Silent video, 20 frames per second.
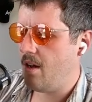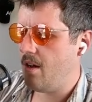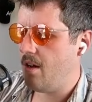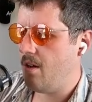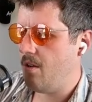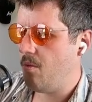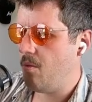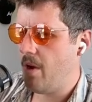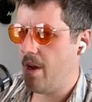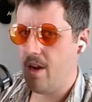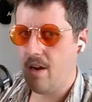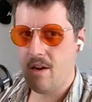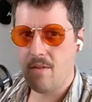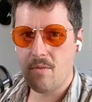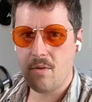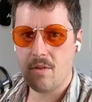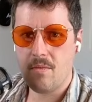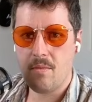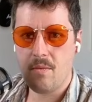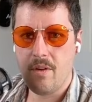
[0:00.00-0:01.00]

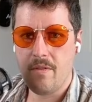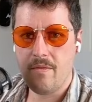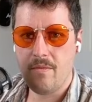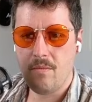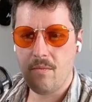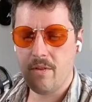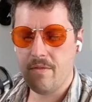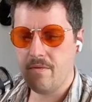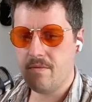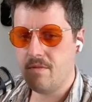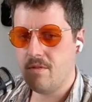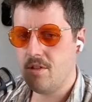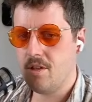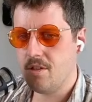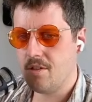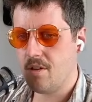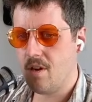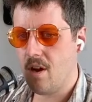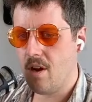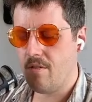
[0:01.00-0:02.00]
we've
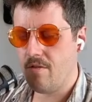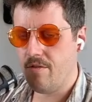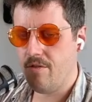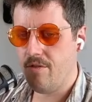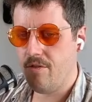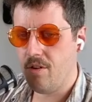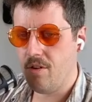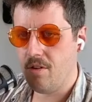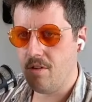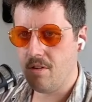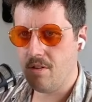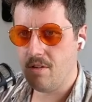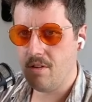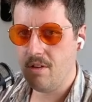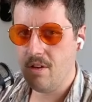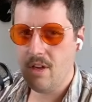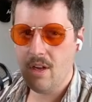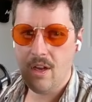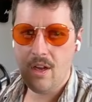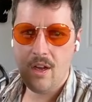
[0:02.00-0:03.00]
just gone
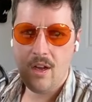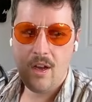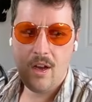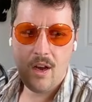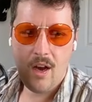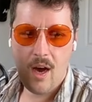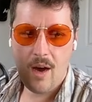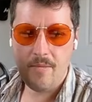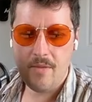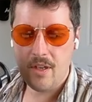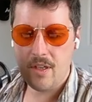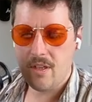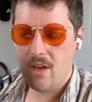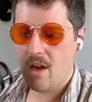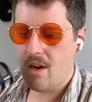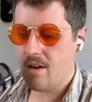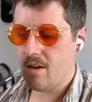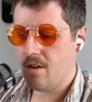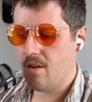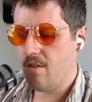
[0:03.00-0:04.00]
full. I'm
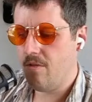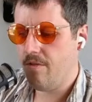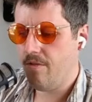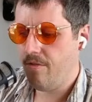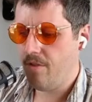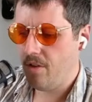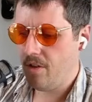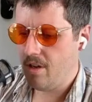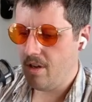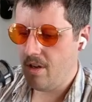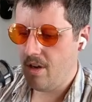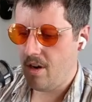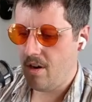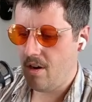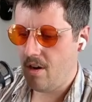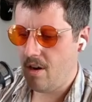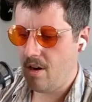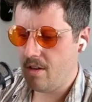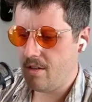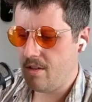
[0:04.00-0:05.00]
deciding to go full
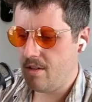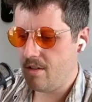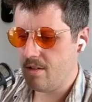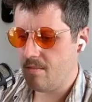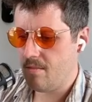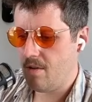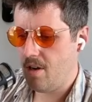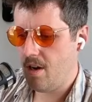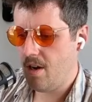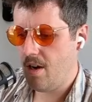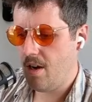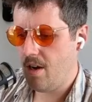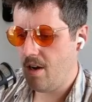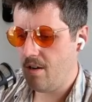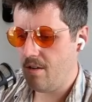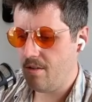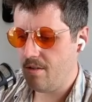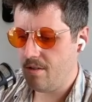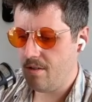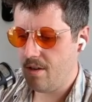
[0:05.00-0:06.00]
Hedera autism right
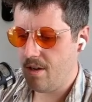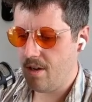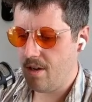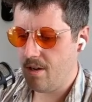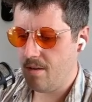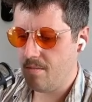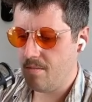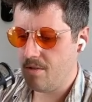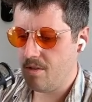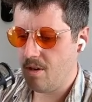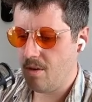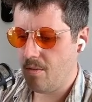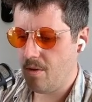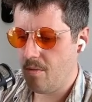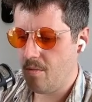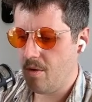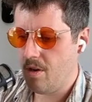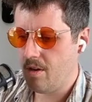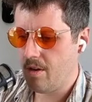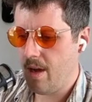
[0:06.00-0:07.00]
now. So we
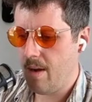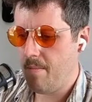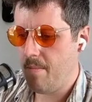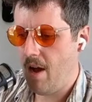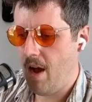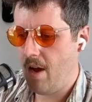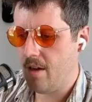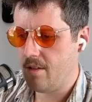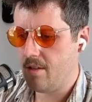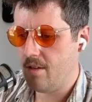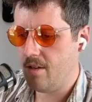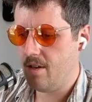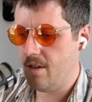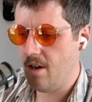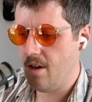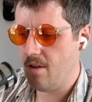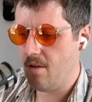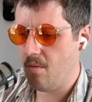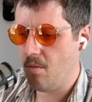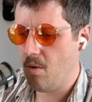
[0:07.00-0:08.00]
will get back to the
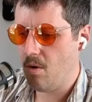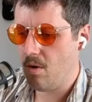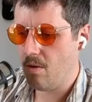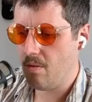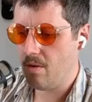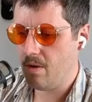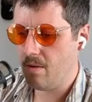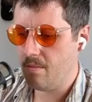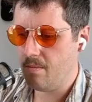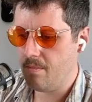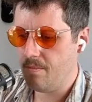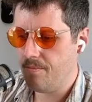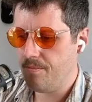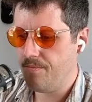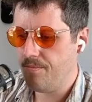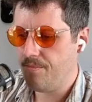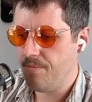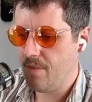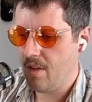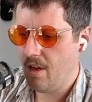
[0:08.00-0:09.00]
Hedera war room
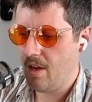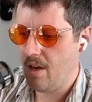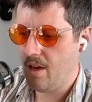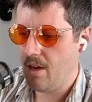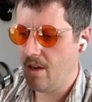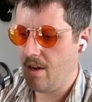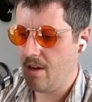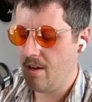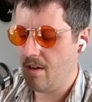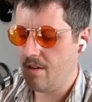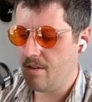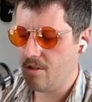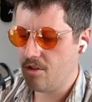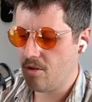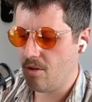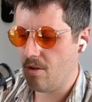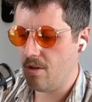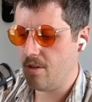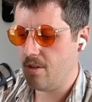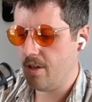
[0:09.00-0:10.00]

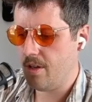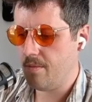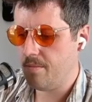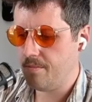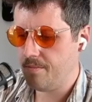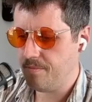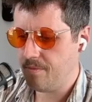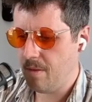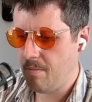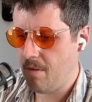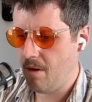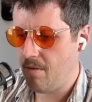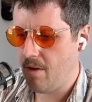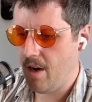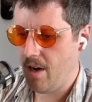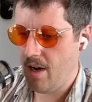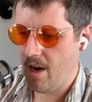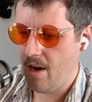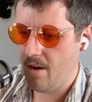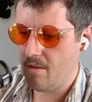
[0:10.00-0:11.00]
shortly, but
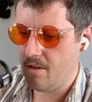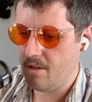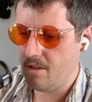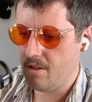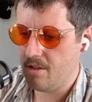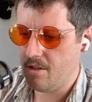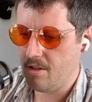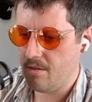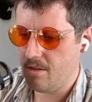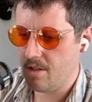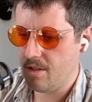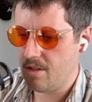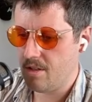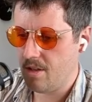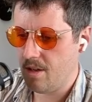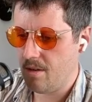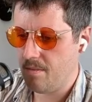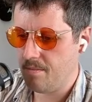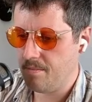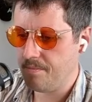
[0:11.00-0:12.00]
right now we're just doing
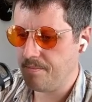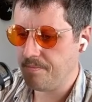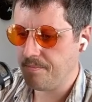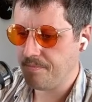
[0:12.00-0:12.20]
some